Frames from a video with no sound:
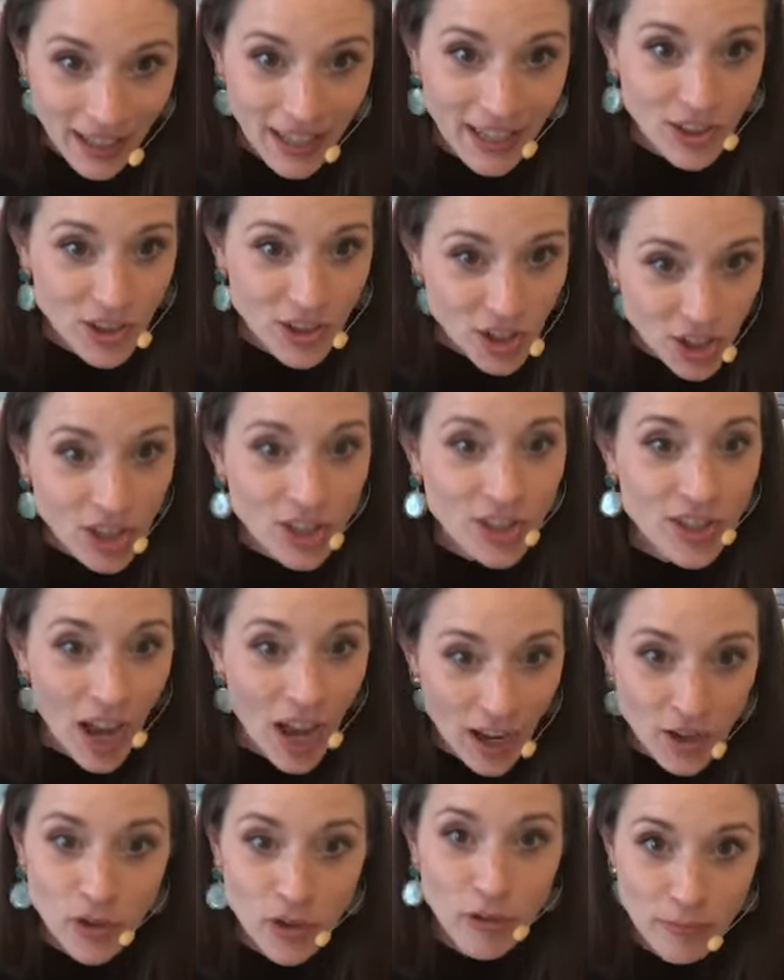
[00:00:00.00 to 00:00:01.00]
Like she's
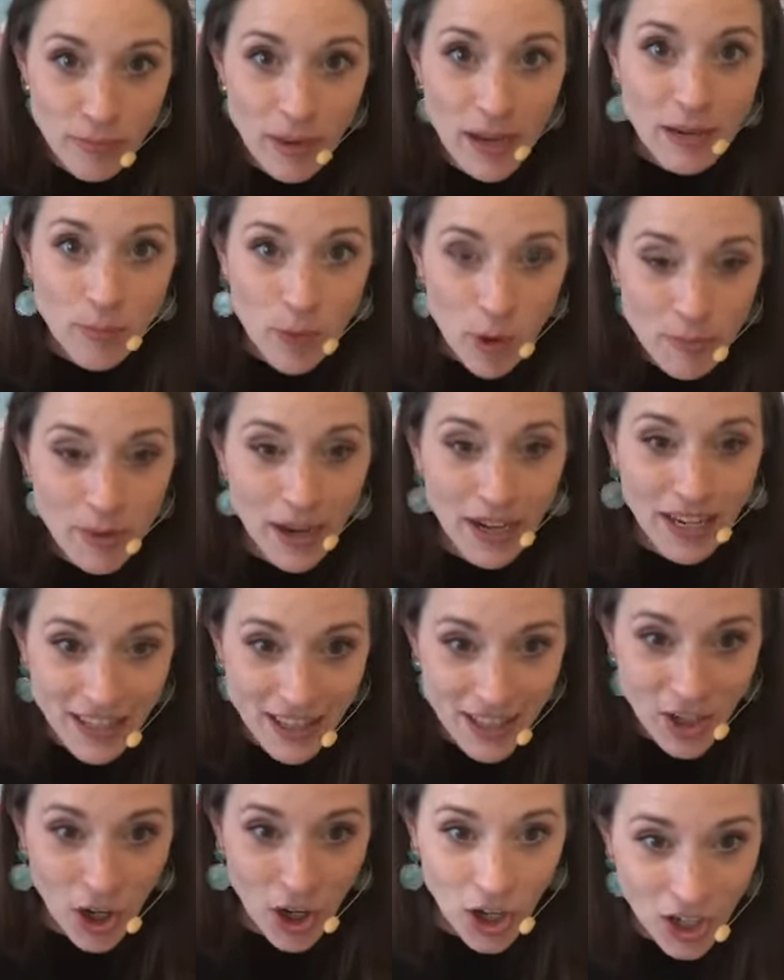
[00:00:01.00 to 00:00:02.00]
not, you've made more money
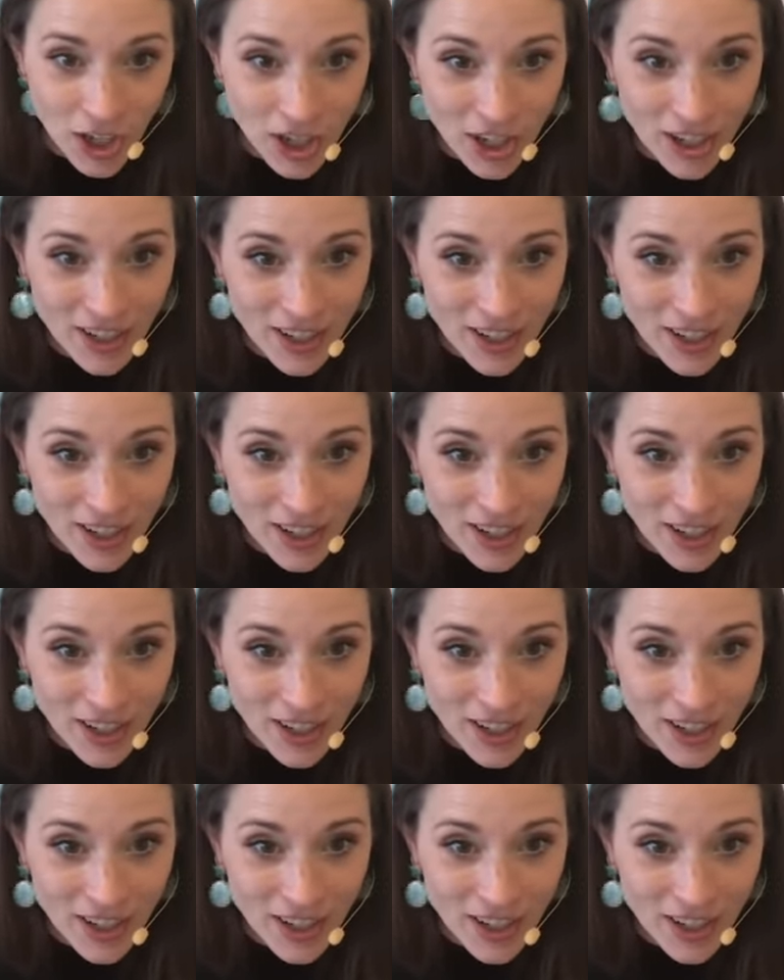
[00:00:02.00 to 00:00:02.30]
than her.